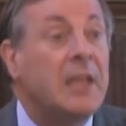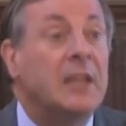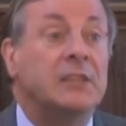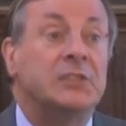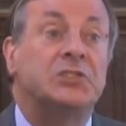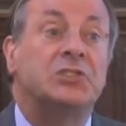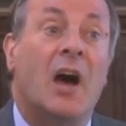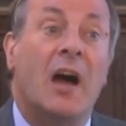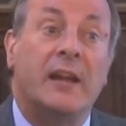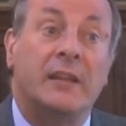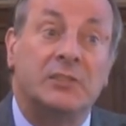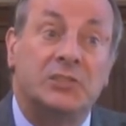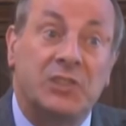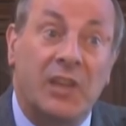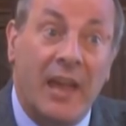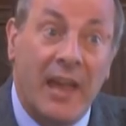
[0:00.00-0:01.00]
Can
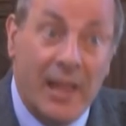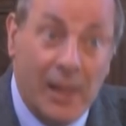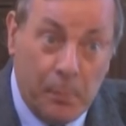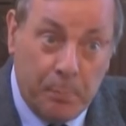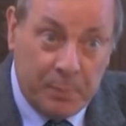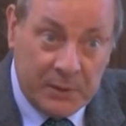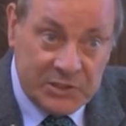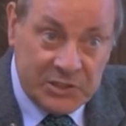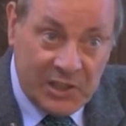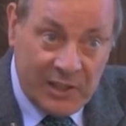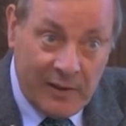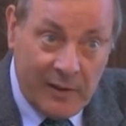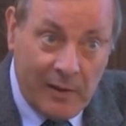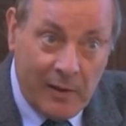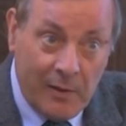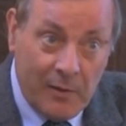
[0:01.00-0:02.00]
science help us
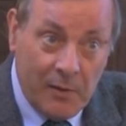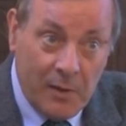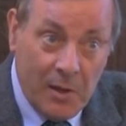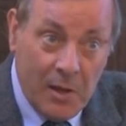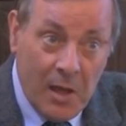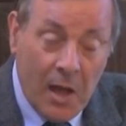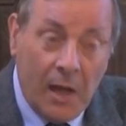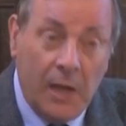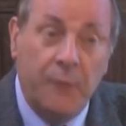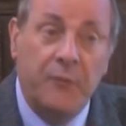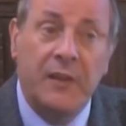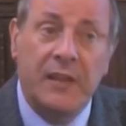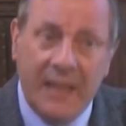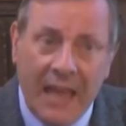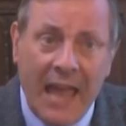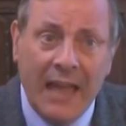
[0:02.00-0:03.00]
here? And if
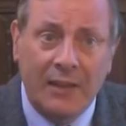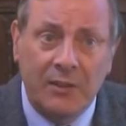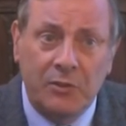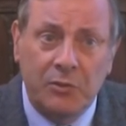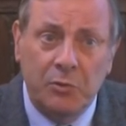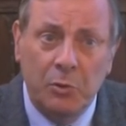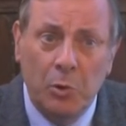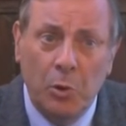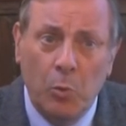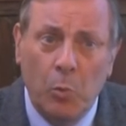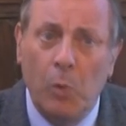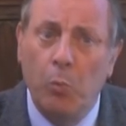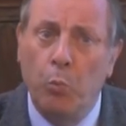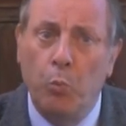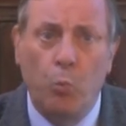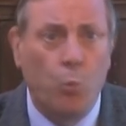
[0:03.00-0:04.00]
it can't,
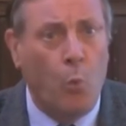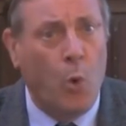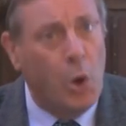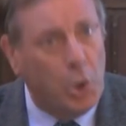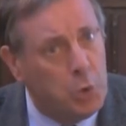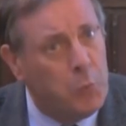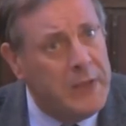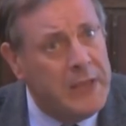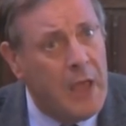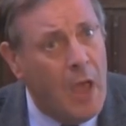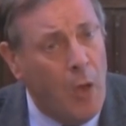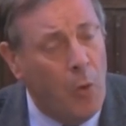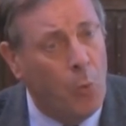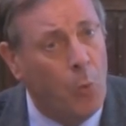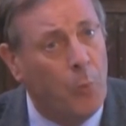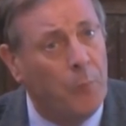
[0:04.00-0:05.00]
well, where do we
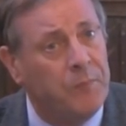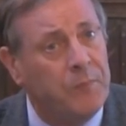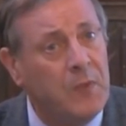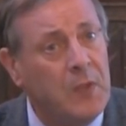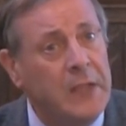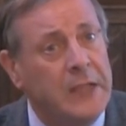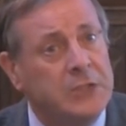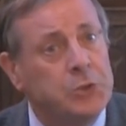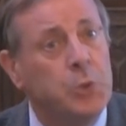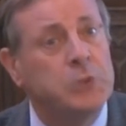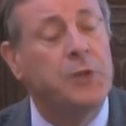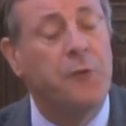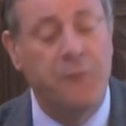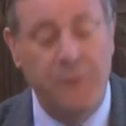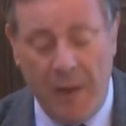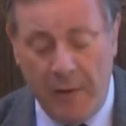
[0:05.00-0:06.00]
go? So
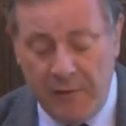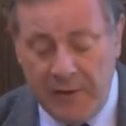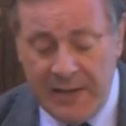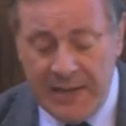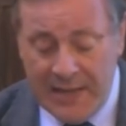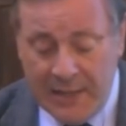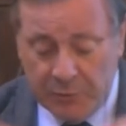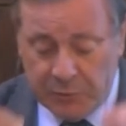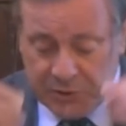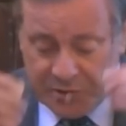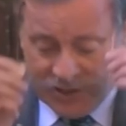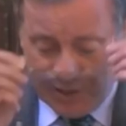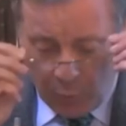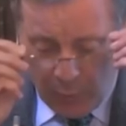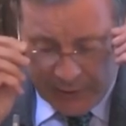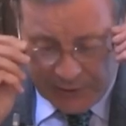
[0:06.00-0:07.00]
it's a very
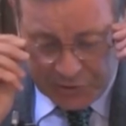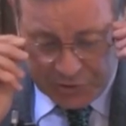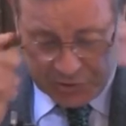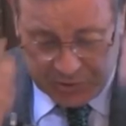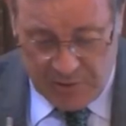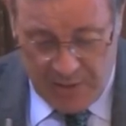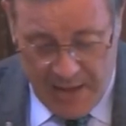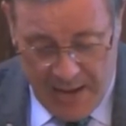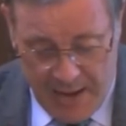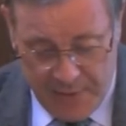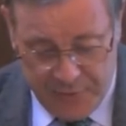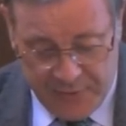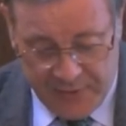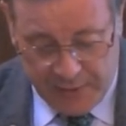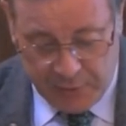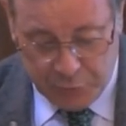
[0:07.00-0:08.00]
interesting question, I
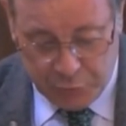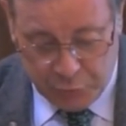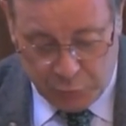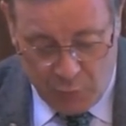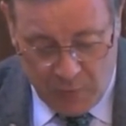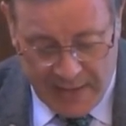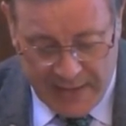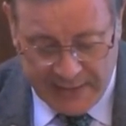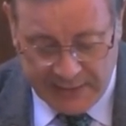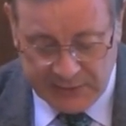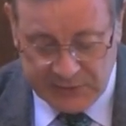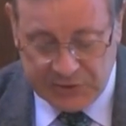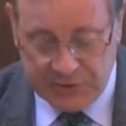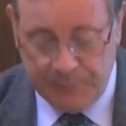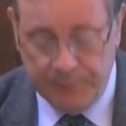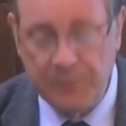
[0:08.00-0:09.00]
think, to
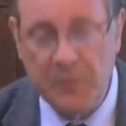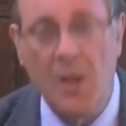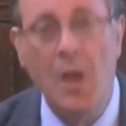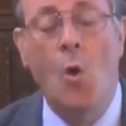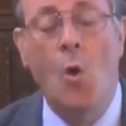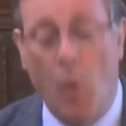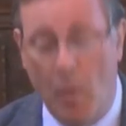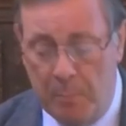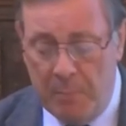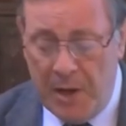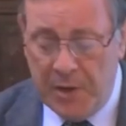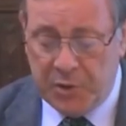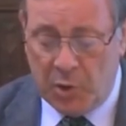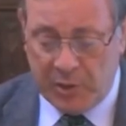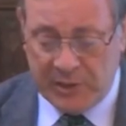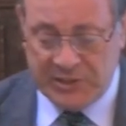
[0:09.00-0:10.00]
raise. What
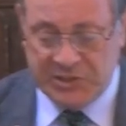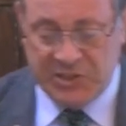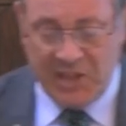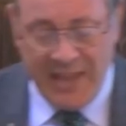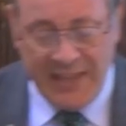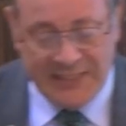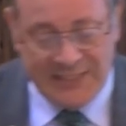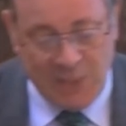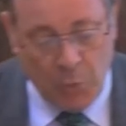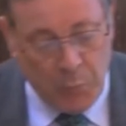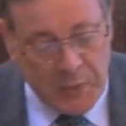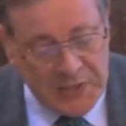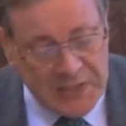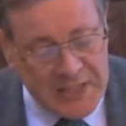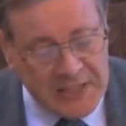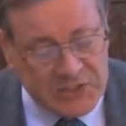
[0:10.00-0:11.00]
Murdoch is saying is that
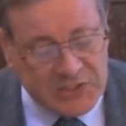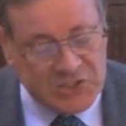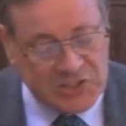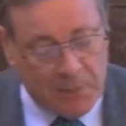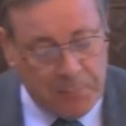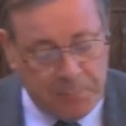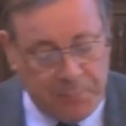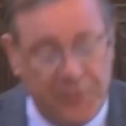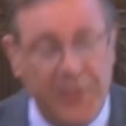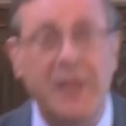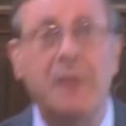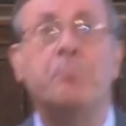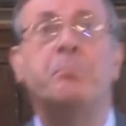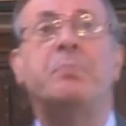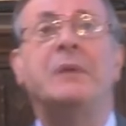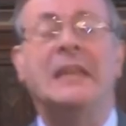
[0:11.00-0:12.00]
we need
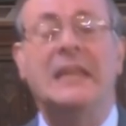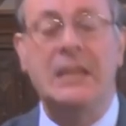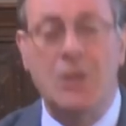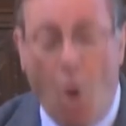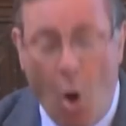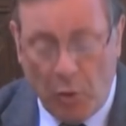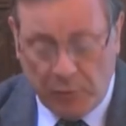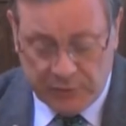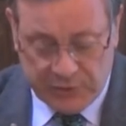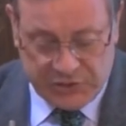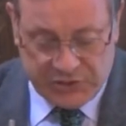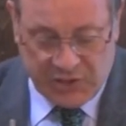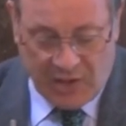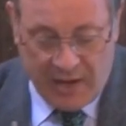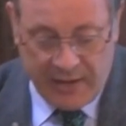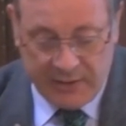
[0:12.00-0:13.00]
something beyond
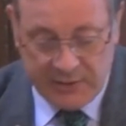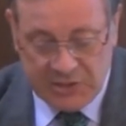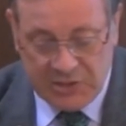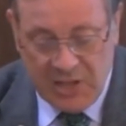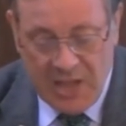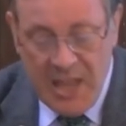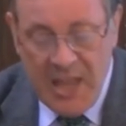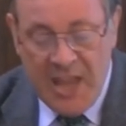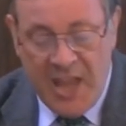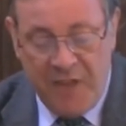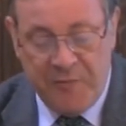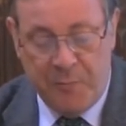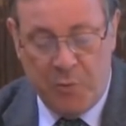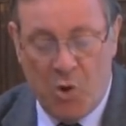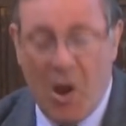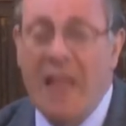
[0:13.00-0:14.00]
science
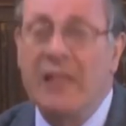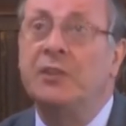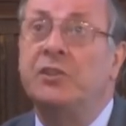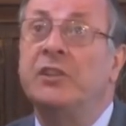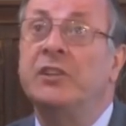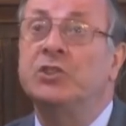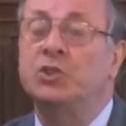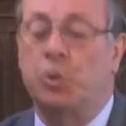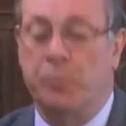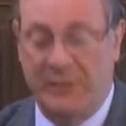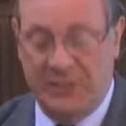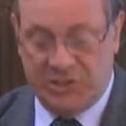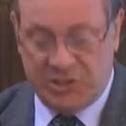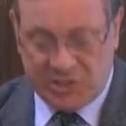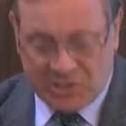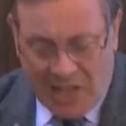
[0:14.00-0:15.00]
if morality is to be
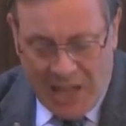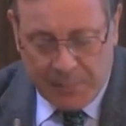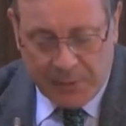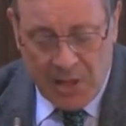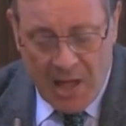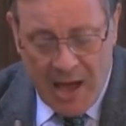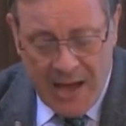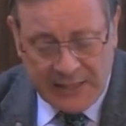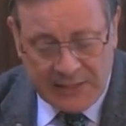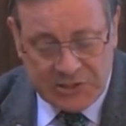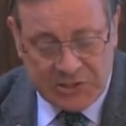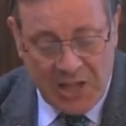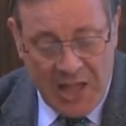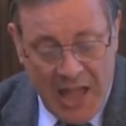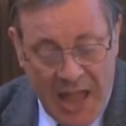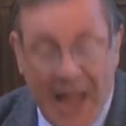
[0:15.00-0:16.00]

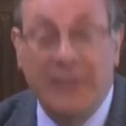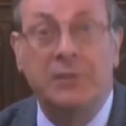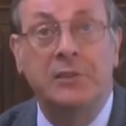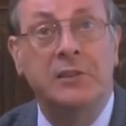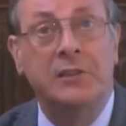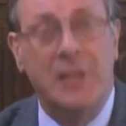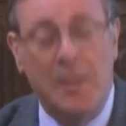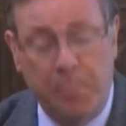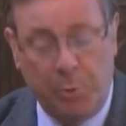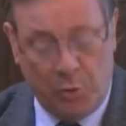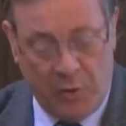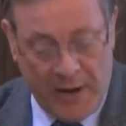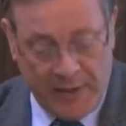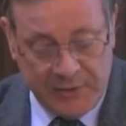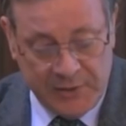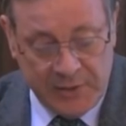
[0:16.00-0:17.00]
stabilized and
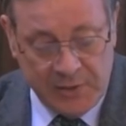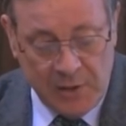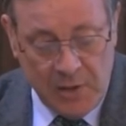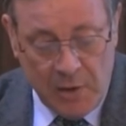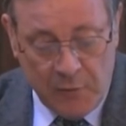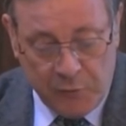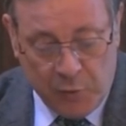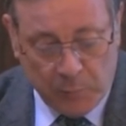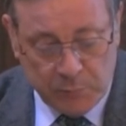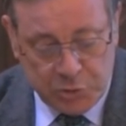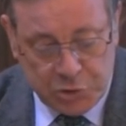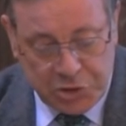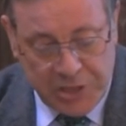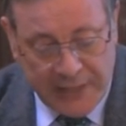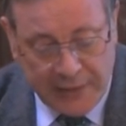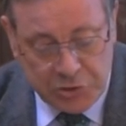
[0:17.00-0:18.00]
liberated from
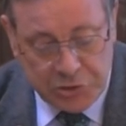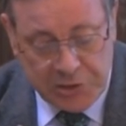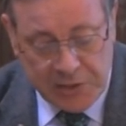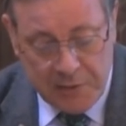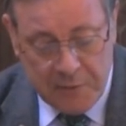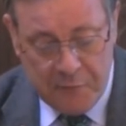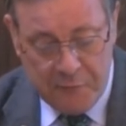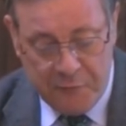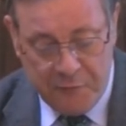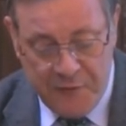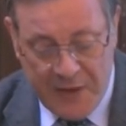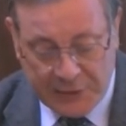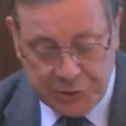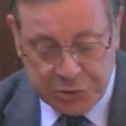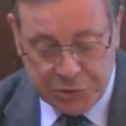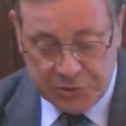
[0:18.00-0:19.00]
changing
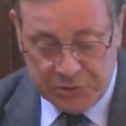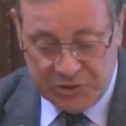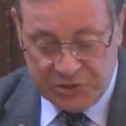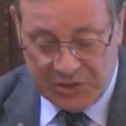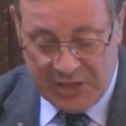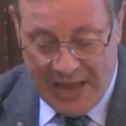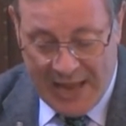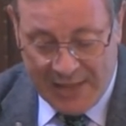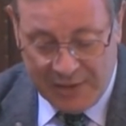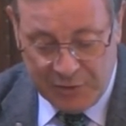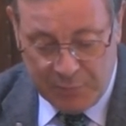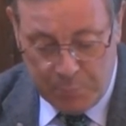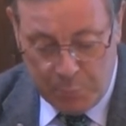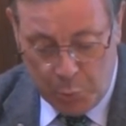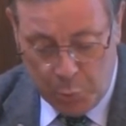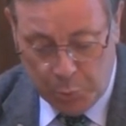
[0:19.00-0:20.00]
fashions
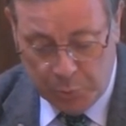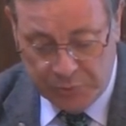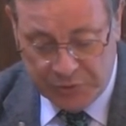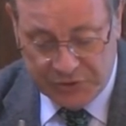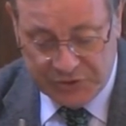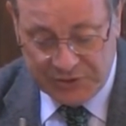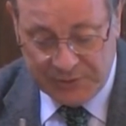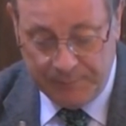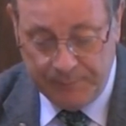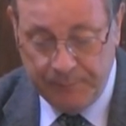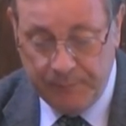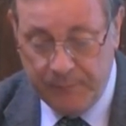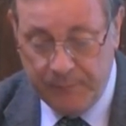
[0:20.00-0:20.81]
and moods.